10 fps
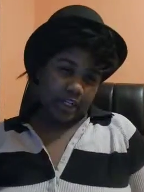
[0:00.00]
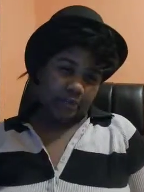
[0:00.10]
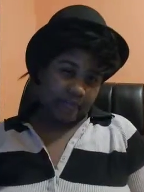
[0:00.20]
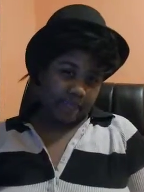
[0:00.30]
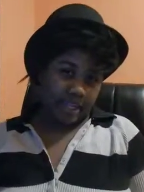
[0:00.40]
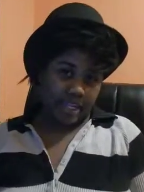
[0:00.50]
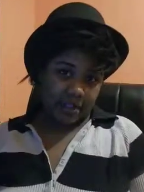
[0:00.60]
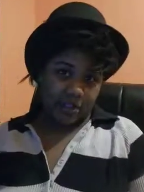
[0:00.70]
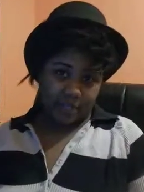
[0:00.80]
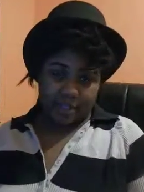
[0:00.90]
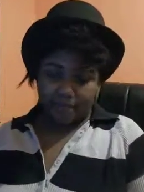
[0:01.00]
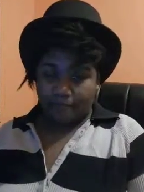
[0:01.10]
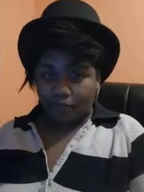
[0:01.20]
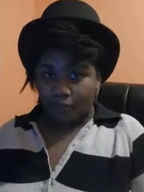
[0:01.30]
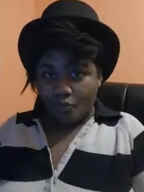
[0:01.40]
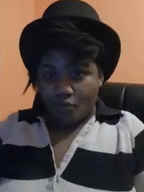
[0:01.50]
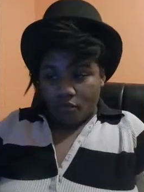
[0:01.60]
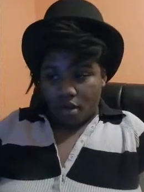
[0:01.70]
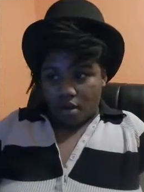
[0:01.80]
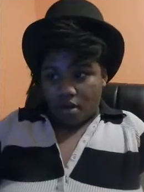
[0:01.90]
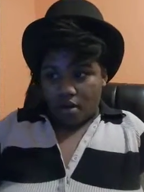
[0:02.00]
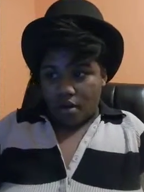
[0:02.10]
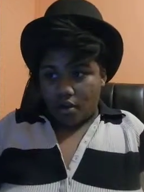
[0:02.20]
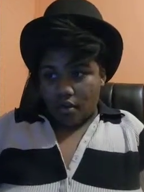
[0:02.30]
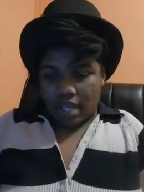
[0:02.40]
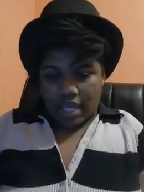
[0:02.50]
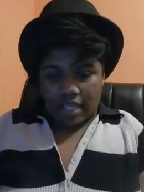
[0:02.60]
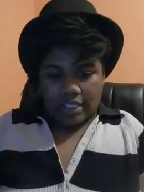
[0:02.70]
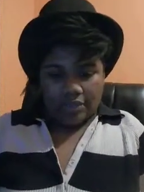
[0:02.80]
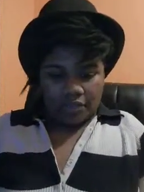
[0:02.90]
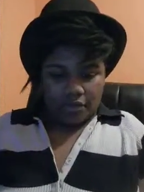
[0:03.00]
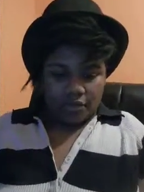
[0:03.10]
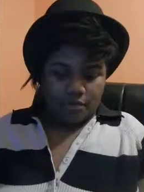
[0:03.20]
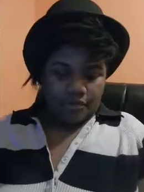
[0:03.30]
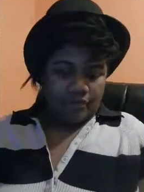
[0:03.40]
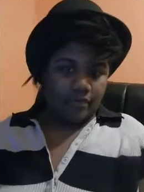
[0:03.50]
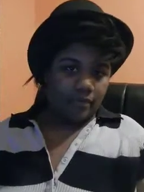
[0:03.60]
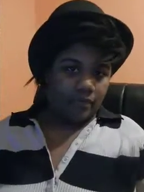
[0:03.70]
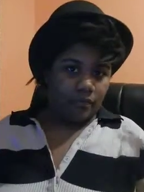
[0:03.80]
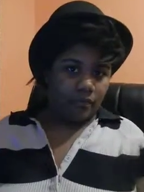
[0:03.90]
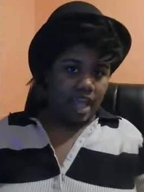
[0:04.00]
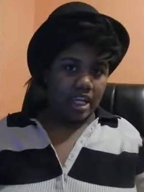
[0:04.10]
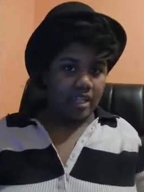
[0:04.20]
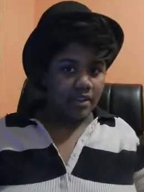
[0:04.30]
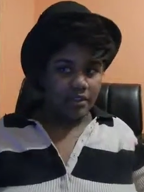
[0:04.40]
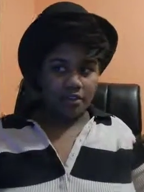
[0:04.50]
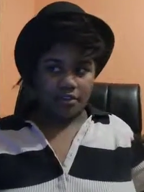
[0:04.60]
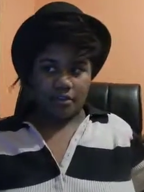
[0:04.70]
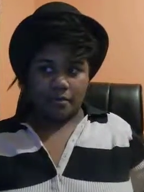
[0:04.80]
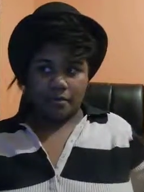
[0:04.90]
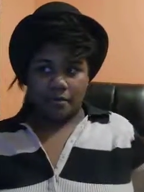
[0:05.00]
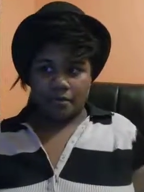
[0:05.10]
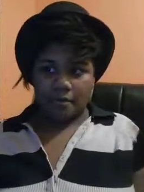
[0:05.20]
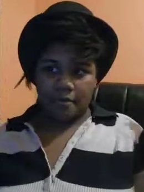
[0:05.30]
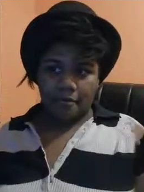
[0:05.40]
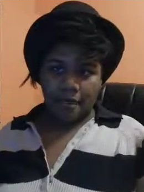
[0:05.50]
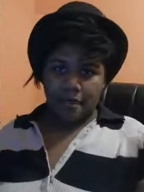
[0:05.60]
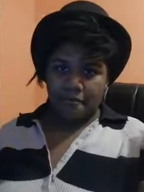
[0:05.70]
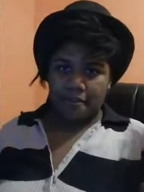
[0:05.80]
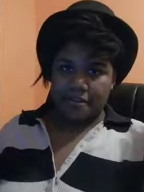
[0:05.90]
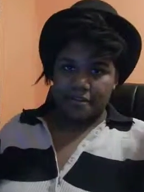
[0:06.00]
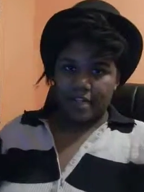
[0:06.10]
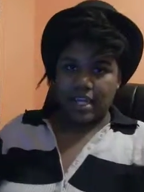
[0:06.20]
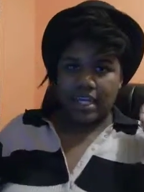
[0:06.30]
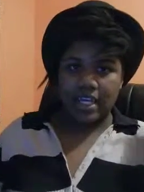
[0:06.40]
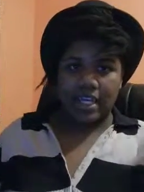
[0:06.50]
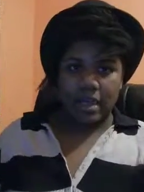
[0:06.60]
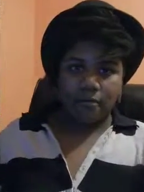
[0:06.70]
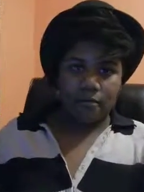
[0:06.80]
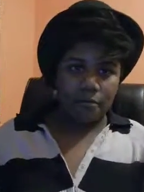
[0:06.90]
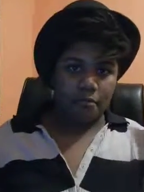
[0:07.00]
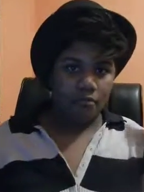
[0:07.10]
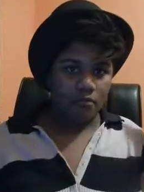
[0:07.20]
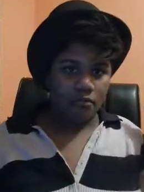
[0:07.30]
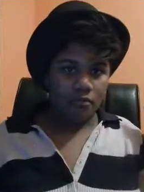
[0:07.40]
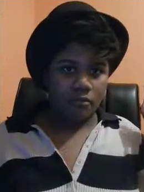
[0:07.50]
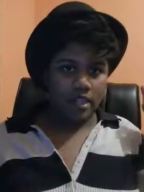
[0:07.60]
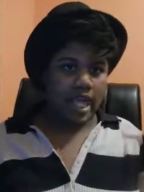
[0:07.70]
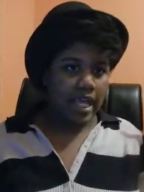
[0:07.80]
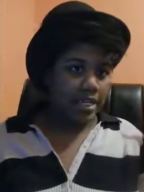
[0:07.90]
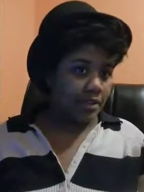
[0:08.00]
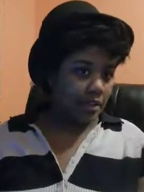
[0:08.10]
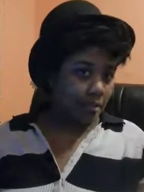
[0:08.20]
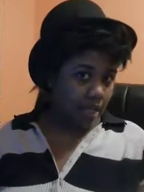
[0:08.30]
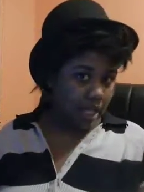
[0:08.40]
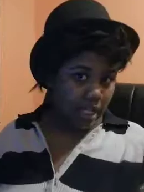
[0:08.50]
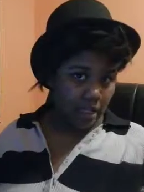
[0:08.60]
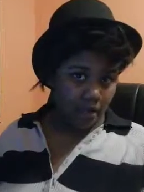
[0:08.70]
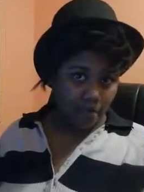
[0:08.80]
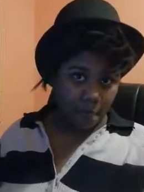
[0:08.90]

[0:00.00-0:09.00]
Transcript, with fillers: go with black and white. Okay, so that is the fall favorites tag. I will tag somebody.